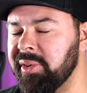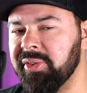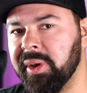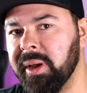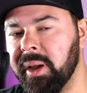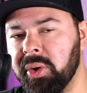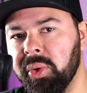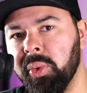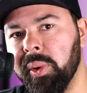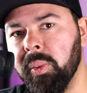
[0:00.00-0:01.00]
Obviously, I
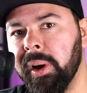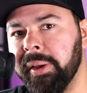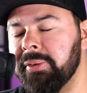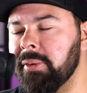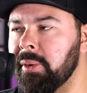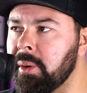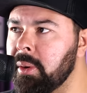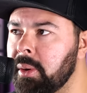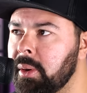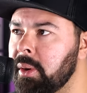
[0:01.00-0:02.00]
knew who he was
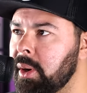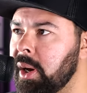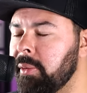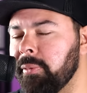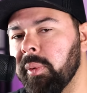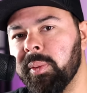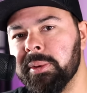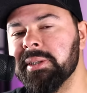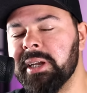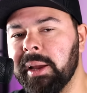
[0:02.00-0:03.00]
from
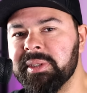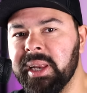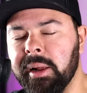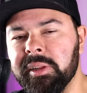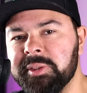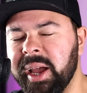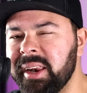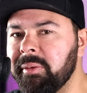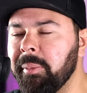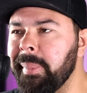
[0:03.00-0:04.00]
his time as an analyst, but I
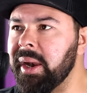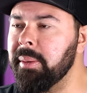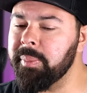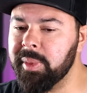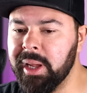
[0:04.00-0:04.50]
had never met him.